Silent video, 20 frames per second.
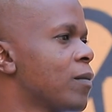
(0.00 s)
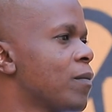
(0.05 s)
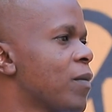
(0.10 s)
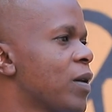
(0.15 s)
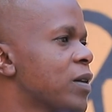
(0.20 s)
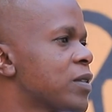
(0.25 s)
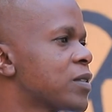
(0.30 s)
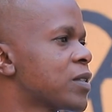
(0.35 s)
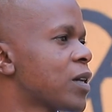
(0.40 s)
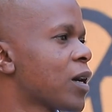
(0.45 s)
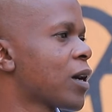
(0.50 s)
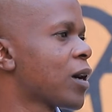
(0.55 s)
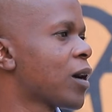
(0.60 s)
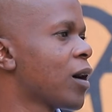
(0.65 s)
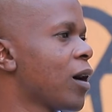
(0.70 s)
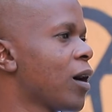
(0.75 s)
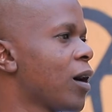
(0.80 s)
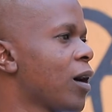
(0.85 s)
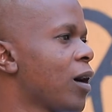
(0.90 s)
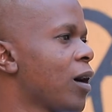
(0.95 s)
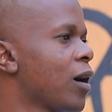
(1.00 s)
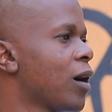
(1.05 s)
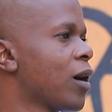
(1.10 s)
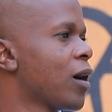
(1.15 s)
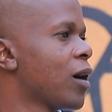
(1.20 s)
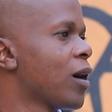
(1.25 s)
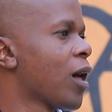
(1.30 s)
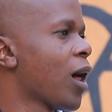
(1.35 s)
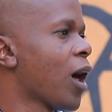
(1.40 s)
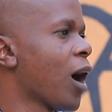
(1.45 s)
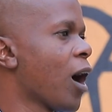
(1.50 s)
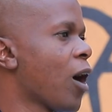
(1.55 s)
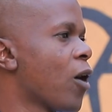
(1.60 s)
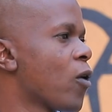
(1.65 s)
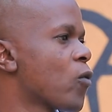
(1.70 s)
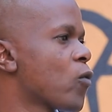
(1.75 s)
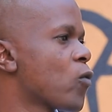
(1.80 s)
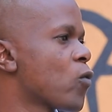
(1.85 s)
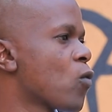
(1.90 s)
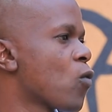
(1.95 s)
Masaka,
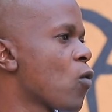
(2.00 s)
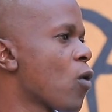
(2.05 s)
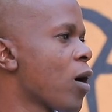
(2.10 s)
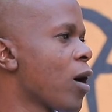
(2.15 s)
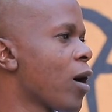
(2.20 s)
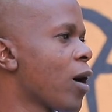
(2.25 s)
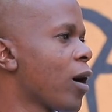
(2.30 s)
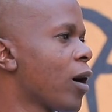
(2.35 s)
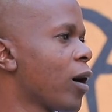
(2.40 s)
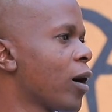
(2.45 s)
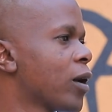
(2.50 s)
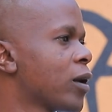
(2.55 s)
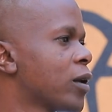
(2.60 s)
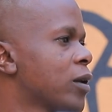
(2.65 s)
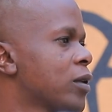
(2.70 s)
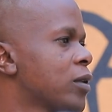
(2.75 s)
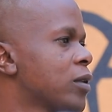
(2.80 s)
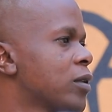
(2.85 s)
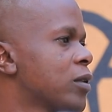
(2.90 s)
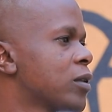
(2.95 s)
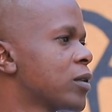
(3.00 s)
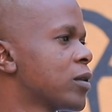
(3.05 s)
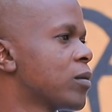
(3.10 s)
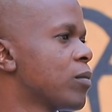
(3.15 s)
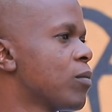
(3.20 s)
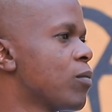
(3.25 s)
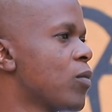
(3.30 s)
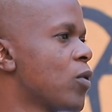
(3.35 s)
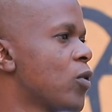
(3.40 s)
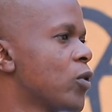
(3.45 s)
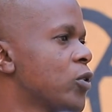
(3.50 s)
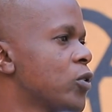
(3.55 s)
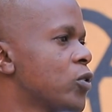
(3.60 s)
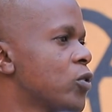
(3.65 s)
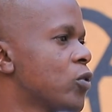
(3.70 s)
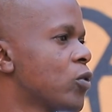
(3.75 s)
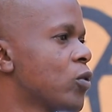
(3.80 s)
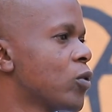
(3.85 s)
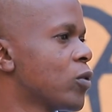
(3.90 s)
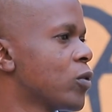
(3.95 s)
Arua,
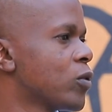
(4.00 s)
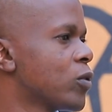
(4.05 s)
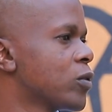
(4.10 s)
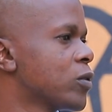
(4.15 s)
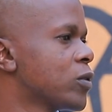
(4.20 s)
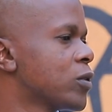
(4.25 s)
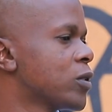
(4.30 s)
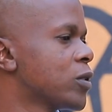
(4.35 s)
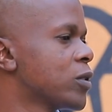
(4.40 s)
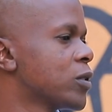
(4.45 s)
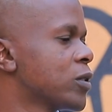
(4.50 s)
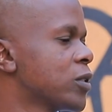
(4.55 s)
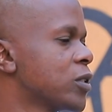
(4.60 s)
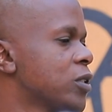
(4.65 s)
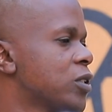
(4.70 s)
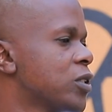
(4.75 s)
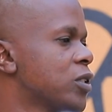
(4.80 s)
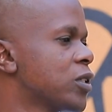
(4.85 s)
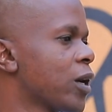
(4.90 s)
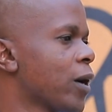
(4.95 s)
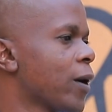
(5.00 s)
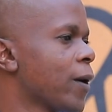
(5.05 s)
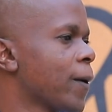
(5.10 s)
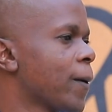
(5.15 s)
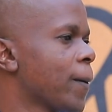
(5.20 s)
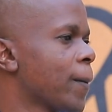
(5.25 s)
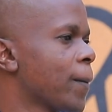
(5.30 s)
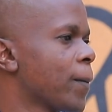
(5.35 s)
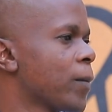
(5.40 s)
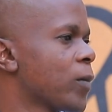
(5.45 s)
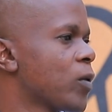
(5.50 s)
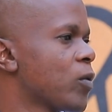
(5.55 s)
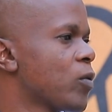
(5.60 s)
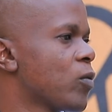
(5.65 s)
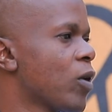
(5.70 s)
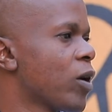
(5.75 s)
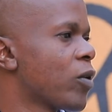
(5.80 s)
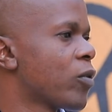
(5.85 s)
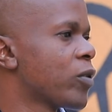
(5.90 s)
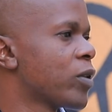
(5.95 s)
Moyo. Yeah, we
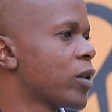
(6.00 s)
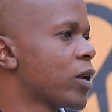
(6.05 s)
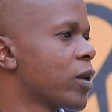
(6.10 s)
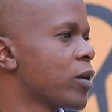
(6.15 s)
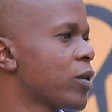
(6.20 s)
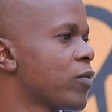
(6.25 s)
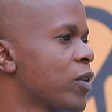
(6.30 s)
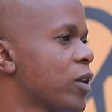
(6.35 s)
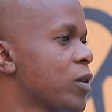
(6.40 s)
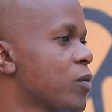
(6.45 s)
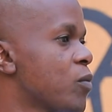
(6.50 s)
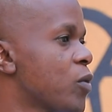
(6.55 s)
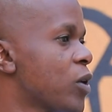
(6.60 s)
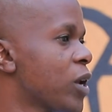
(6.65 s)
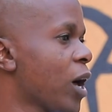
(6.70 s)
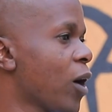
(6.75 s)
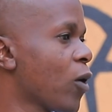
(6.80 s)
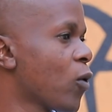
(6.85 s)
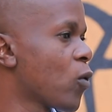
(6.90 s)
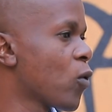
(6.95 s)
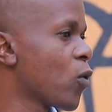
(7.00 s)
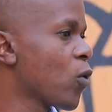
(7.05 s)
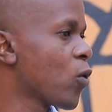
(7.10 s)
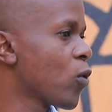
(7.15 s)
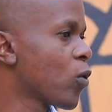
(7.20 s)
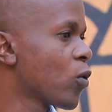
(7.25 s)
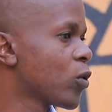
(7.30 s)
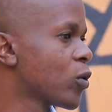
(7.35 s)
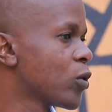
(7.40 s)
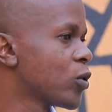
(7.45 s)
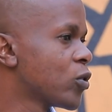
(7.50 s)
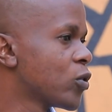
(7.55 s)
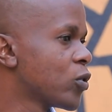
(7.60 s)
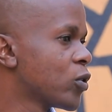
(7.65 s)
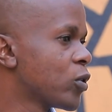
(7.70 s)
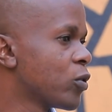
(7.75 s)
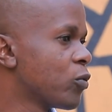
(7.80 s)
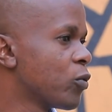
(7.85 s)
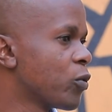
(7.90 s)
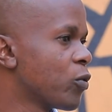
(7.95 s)
work with them. Even Mulago,
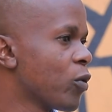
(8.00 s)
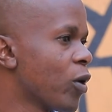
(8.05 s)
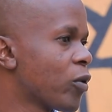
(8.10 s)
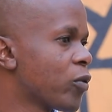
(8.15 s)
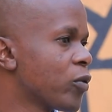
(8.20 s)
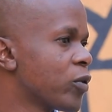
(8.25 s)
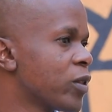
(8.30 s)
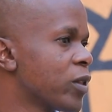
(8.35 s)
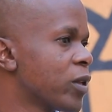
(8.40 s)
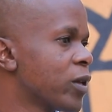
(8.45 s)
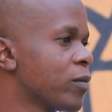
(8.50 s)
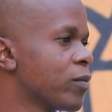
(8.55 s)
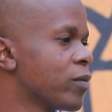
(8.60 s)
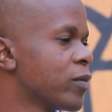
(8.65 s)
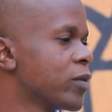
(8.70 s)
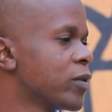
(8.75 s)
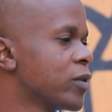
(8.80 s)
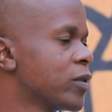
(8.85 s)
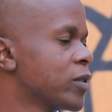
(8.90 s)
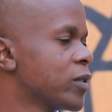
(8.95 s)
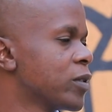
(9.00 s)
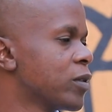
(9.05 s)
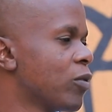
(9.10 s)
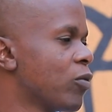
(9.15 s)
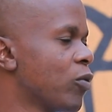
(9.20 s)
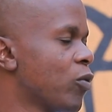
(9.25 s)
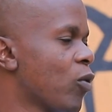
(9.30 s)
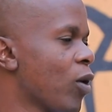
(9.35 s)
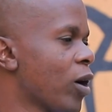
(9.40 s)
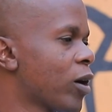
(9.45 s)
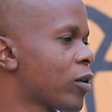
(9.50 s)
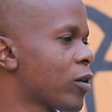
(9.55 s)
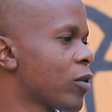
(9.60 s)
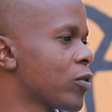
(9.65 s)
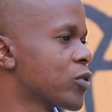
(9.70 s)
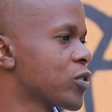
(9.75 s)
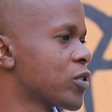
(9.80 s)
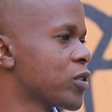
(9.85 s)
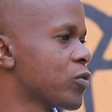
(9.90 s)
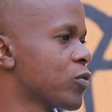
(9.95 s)
we work with them. We work
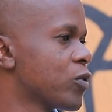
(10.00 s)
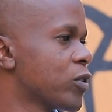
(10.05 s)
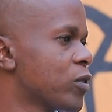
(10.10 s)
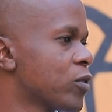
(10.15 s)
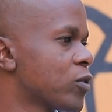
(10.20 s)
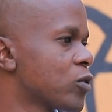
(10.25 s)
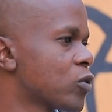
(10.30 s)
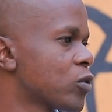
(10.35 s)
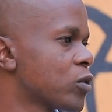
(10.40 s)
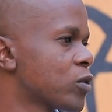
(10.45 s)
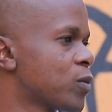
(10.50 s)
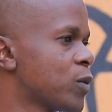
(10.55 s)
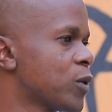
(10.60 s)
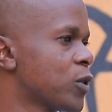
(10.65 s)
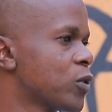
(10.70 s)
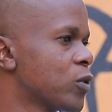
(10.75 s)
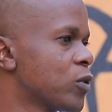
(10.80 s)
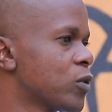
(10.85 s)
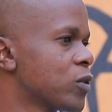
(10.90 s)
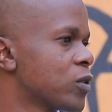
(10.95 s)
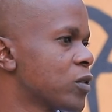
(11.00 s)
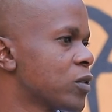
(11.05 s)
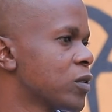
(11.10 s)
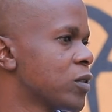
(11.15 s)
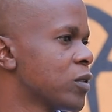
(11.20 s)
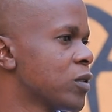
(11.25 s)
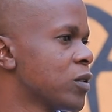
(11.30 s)
closely with those hospitals.